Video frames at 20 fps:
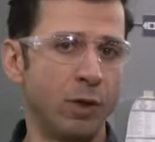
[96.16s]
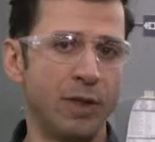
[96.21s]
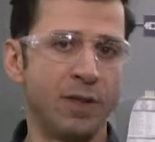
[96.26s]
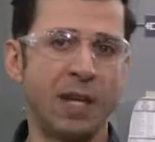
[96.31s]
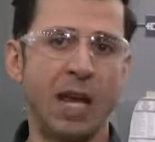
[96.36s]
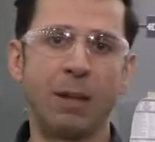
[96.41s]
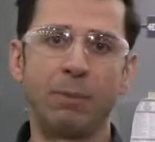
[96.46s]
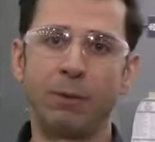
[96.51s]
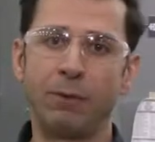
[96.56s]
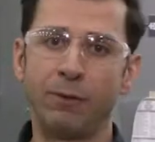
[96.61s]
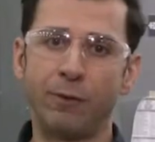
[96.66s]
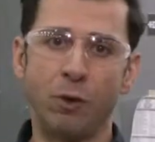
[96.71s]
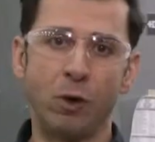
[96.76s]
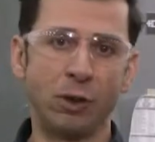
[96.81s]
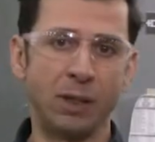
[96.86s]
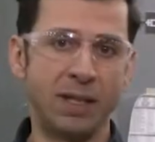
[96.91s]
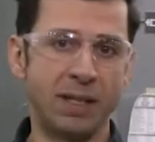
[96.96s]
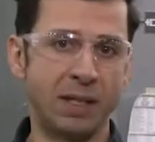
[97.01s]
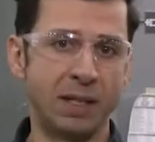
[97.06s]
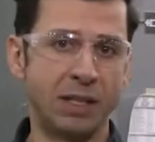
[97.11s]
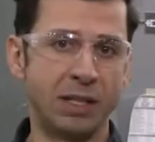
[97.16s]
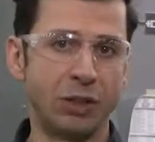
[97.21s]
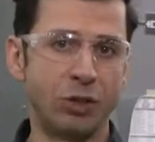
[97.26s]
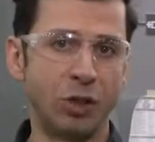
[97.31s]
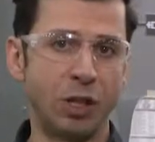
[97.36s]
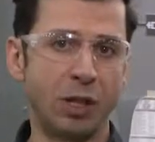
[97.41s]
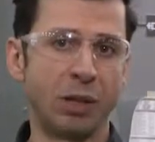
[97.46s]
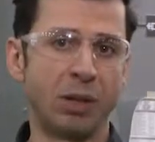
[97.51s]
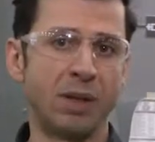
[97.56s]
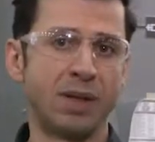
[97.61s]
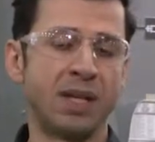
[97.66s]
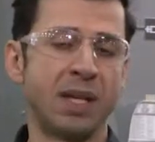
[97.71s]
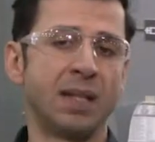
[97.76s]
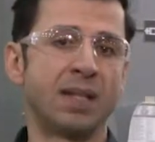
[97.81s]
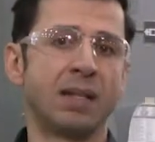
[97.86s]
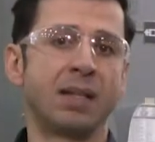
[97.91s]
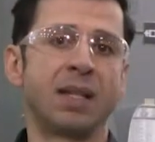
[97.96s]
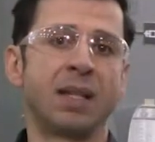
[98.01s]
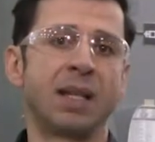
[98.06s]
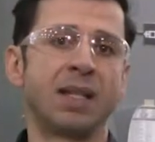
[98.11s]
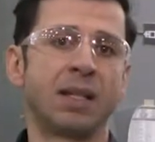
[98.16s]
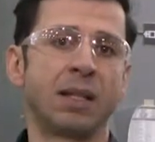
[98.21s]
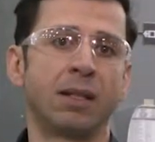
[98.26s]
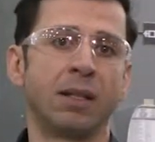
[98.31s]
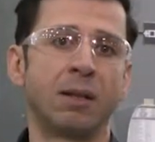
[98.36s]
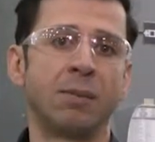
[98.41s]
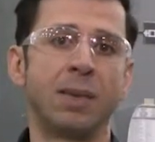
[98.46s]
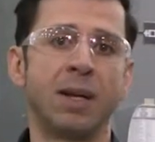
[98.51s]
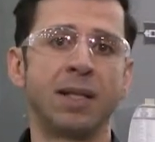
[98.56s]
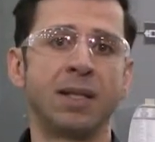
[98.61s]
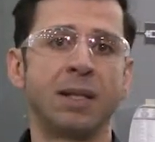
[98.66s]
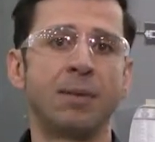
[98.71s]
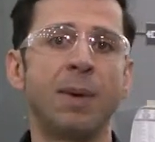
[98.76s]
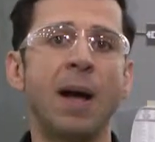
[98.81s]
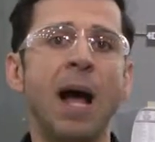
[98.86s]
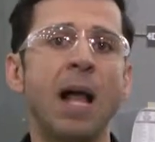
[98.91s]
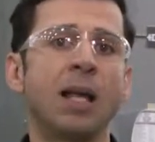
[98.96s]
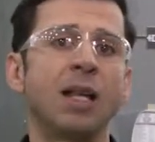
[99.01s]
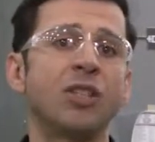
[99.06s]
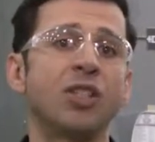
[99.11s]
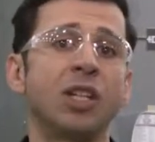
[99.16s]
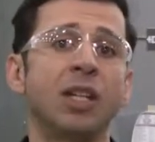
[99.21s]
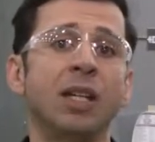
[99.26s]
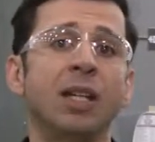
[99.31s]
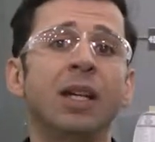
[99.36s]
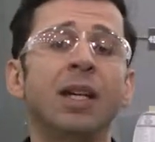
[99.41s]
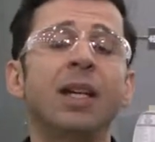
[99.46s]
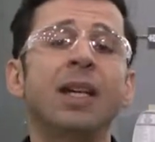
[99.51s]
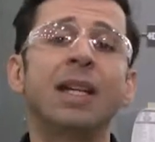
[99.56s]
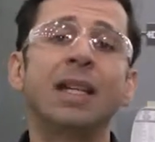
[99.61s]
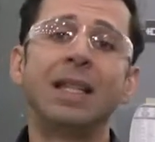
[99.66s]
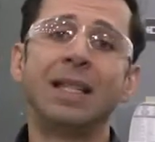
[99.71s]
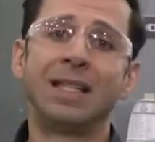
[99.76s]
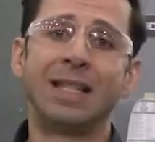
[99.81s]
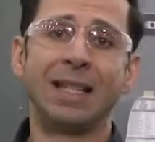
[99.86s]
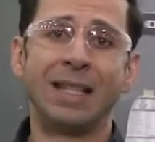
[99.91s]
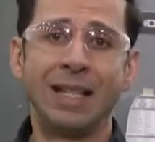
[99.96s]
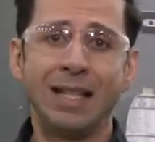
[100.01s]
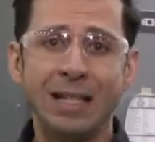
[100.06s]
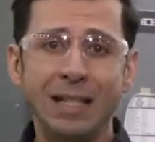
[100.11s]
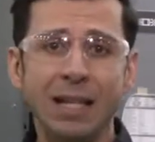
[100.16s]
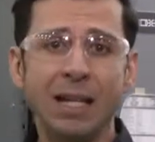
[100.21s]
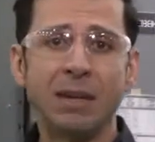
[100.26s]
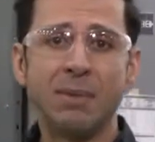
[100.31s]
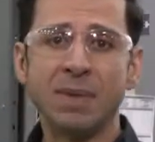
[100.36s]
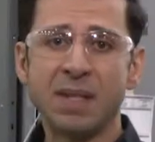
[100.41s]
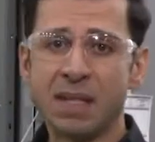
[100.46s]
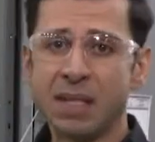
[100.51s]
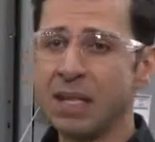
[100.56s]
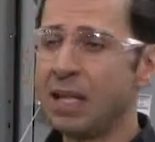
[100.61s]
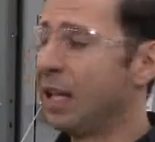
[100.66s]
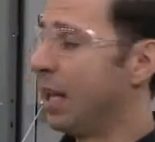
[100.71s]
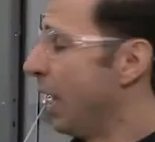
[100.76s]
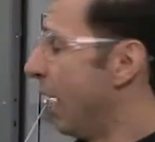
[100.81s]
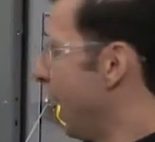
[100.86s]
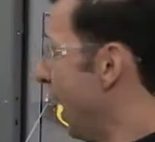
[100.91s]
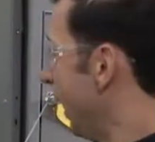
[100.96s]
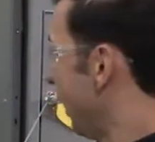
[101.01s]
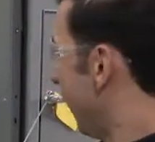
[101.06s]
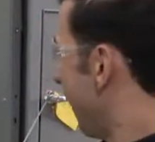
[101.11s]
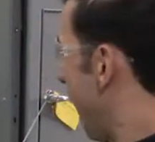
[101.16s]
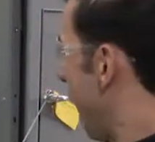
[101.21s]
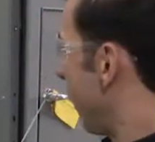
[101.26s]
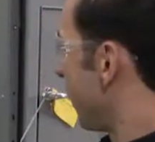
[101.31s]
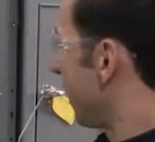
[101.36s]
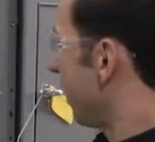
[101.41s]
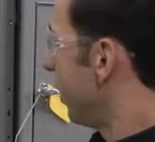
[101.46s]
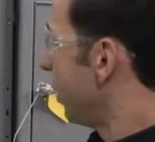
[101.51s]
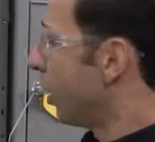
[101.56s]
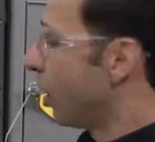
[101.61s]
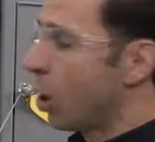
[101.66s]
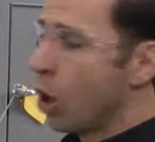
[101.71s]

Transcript: example, four to six generator sets in an isolated bus topology, to the D M C eight thousand,